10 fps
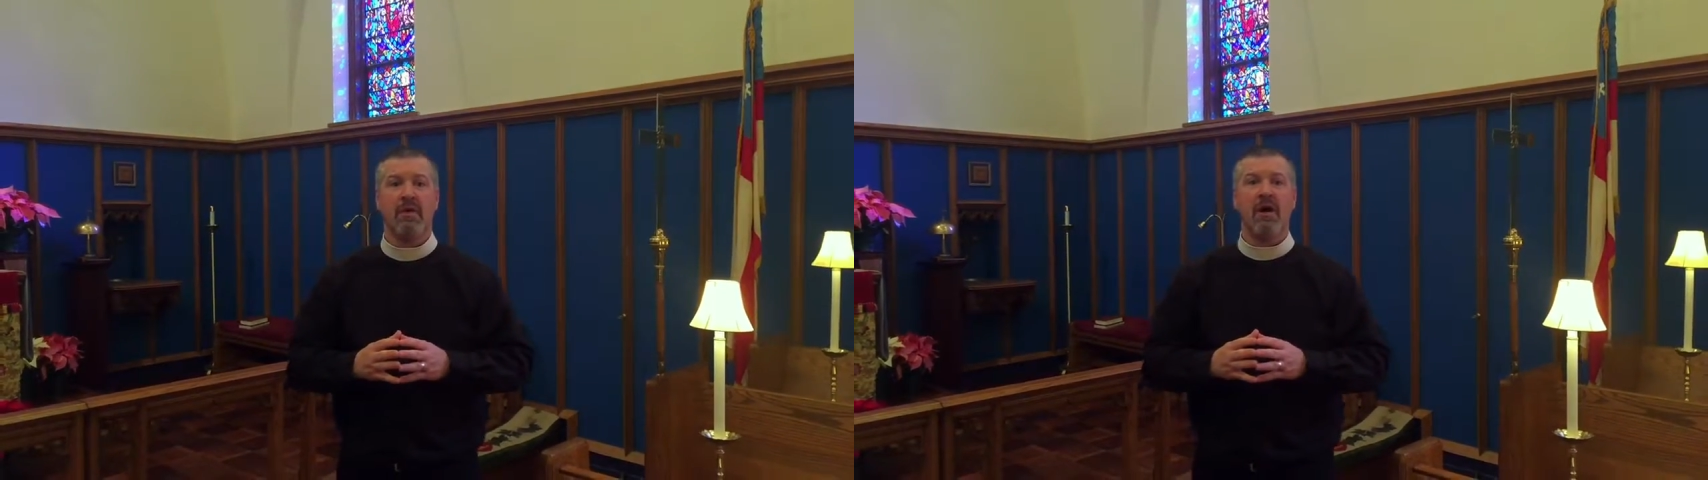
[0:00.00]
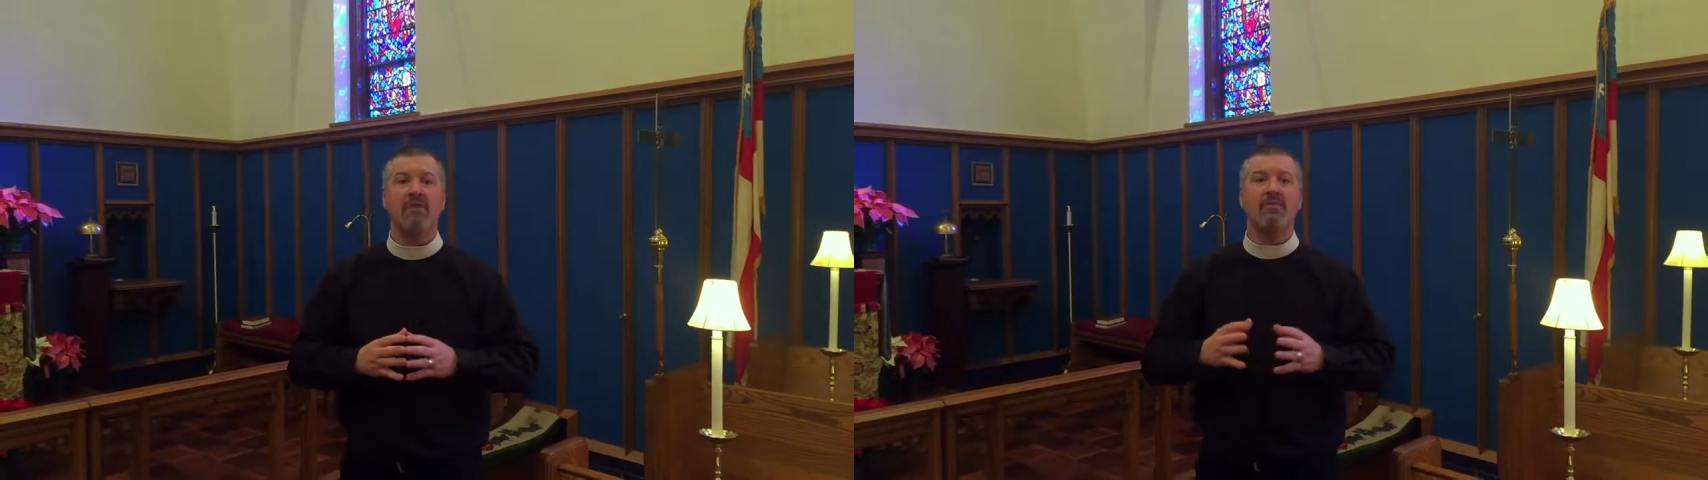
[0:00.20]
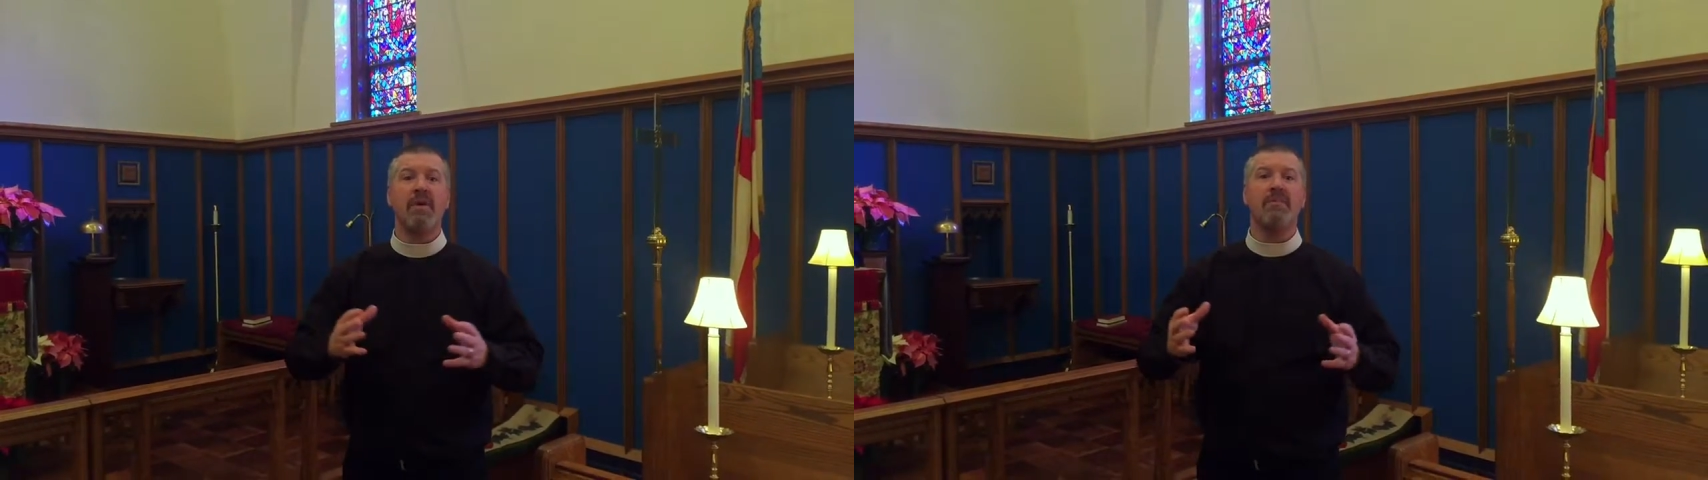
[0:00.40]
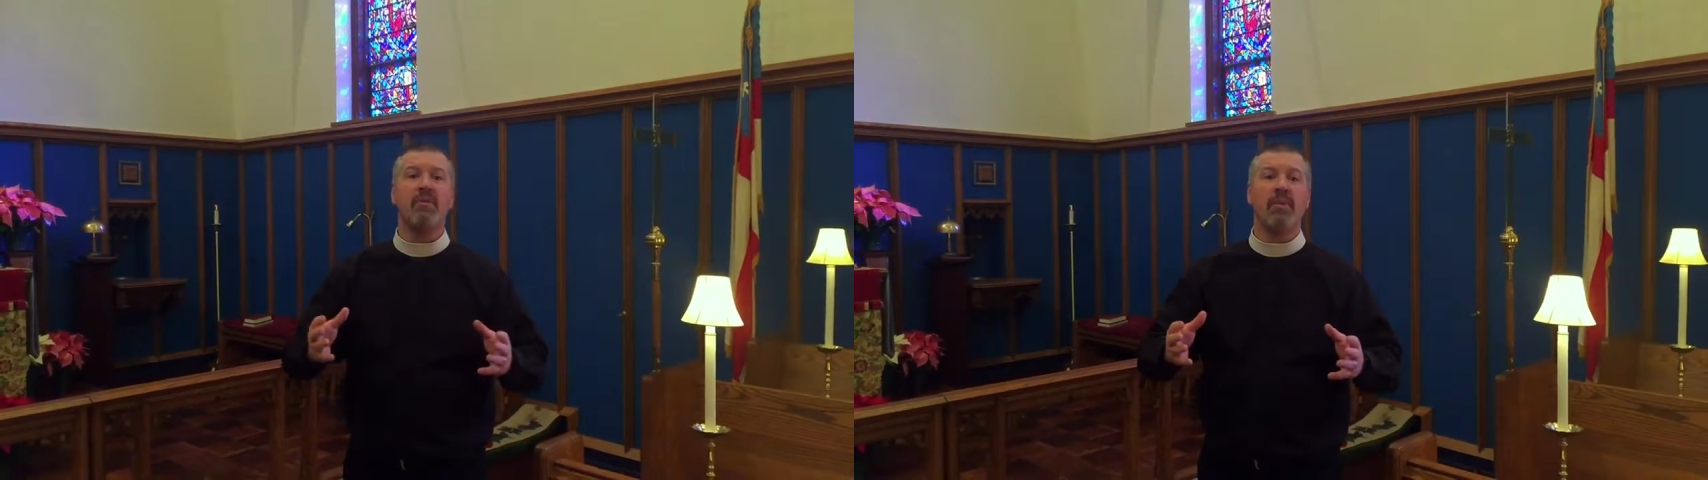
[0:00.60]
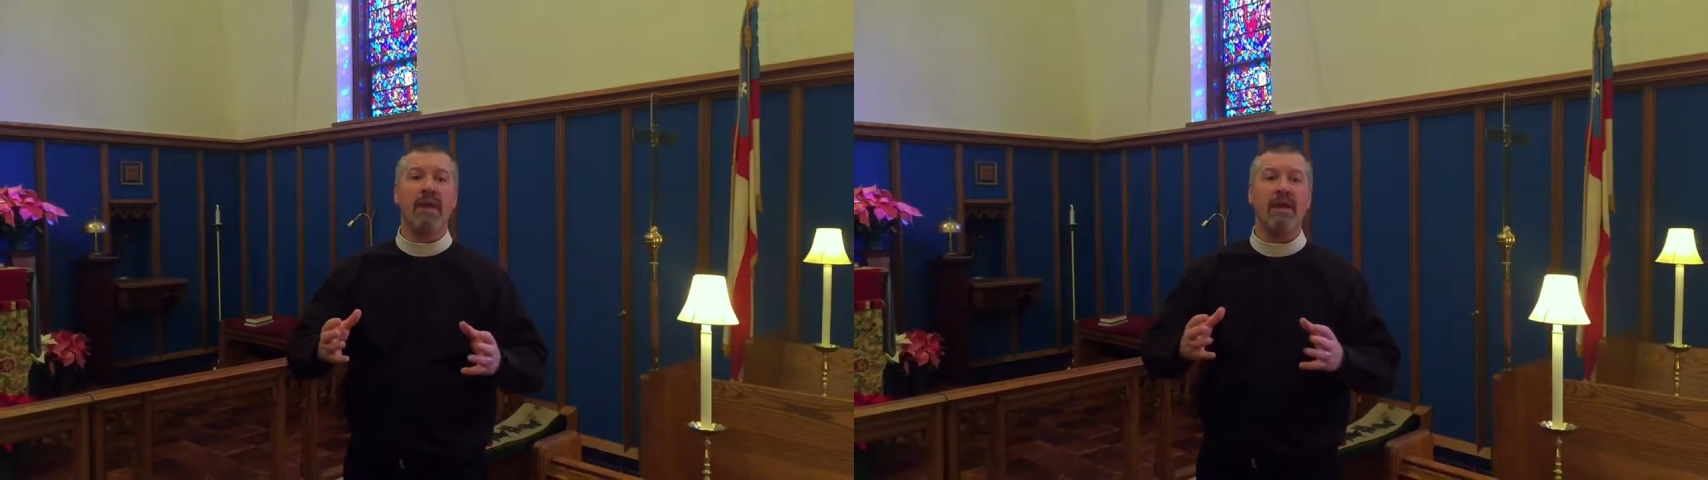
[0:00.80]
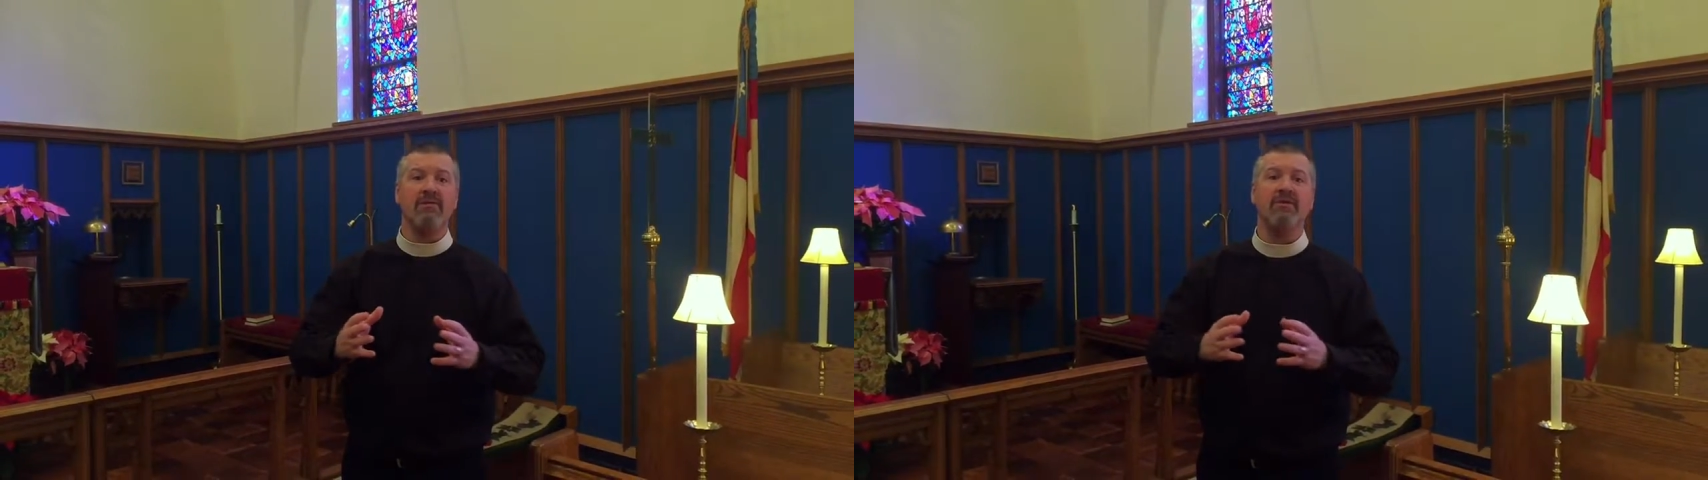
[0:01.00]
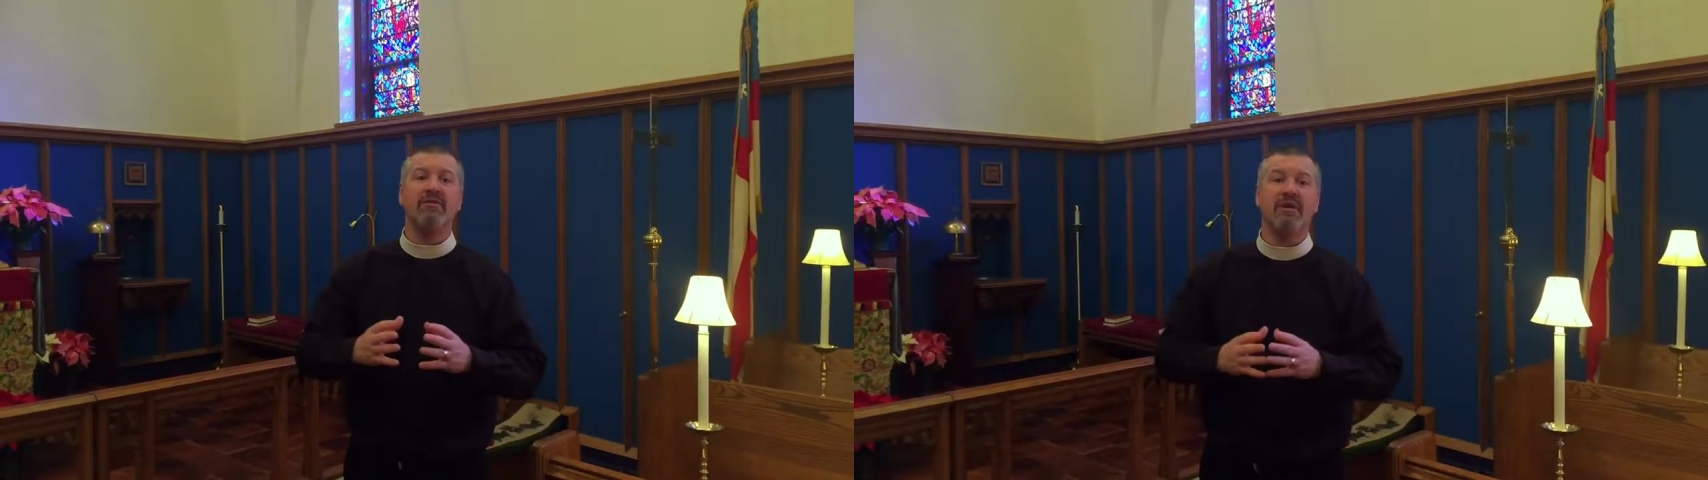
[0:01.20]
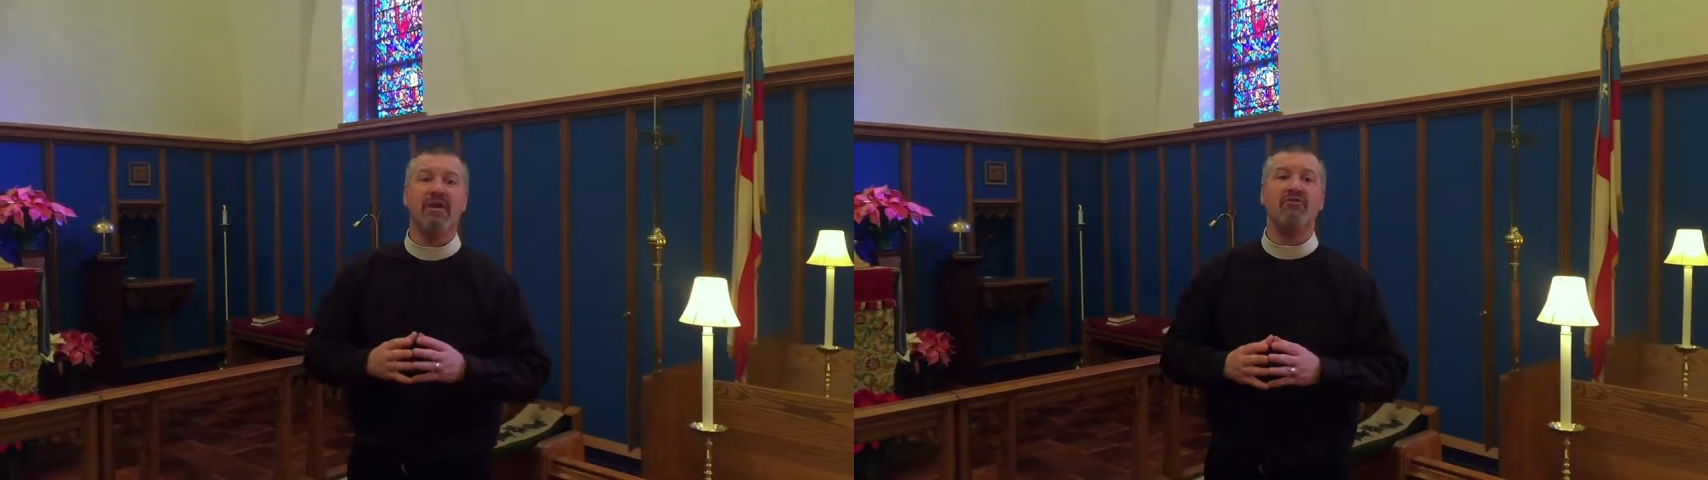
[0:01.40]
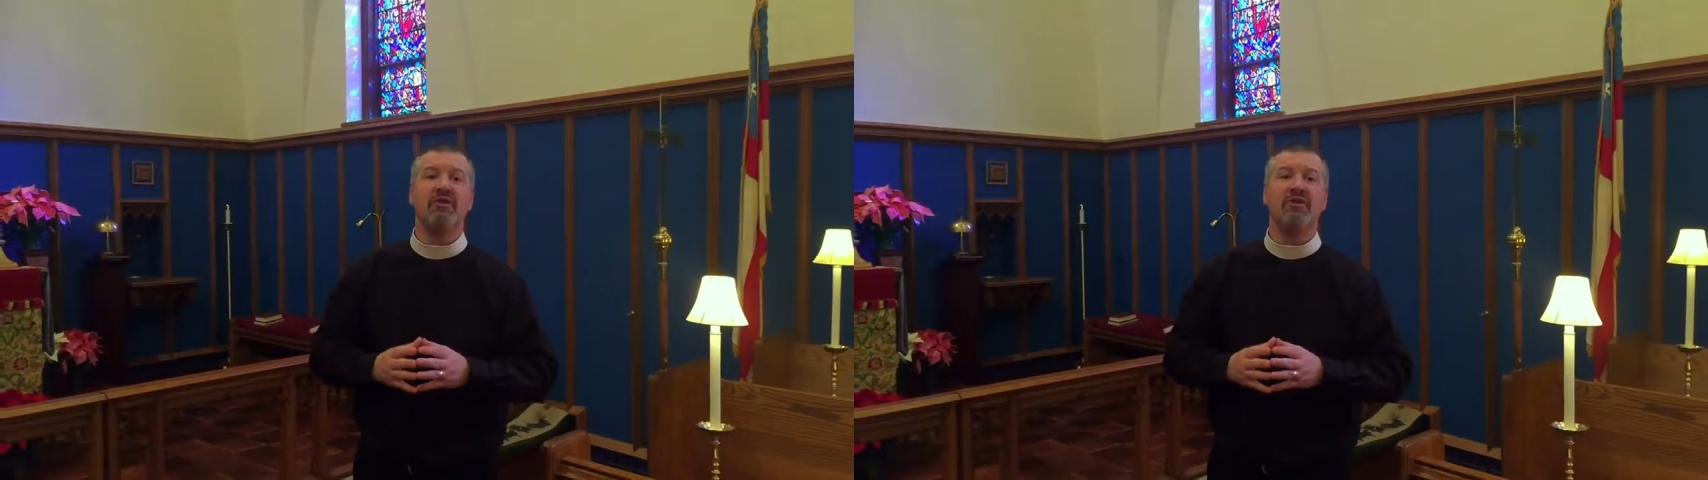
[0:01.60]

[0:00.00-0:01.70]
other people begin to see